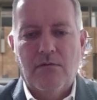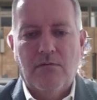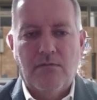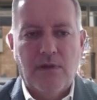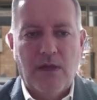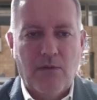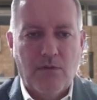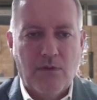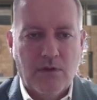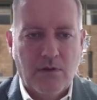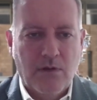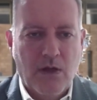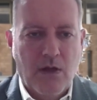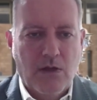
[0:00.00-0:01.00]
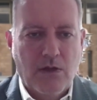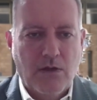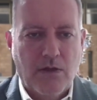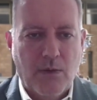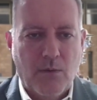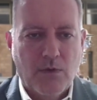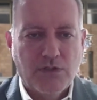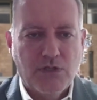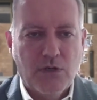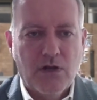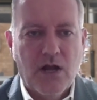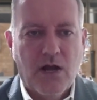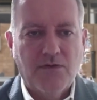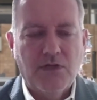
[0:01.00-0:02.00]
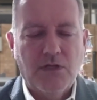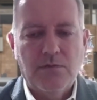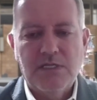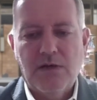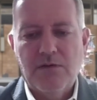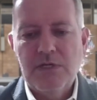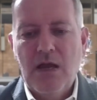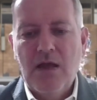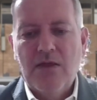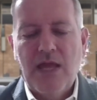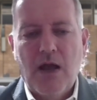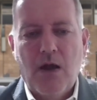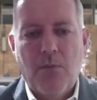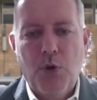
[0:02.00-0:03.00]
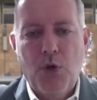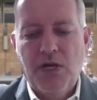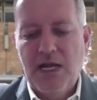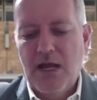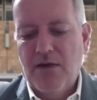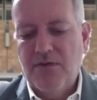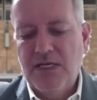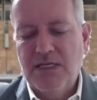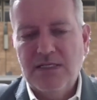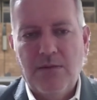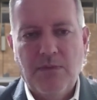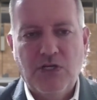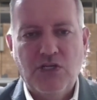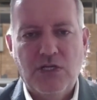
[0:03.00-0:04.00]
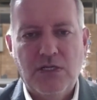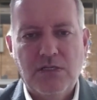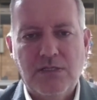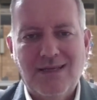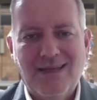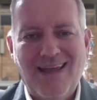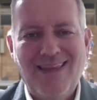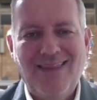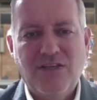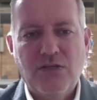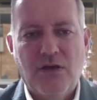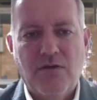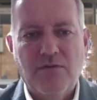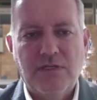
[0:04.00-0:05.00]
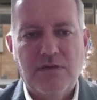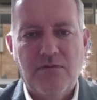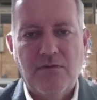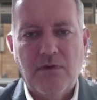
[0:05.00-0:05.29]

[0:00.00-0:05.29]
they want to look after themselves. They are putting out these images in the service of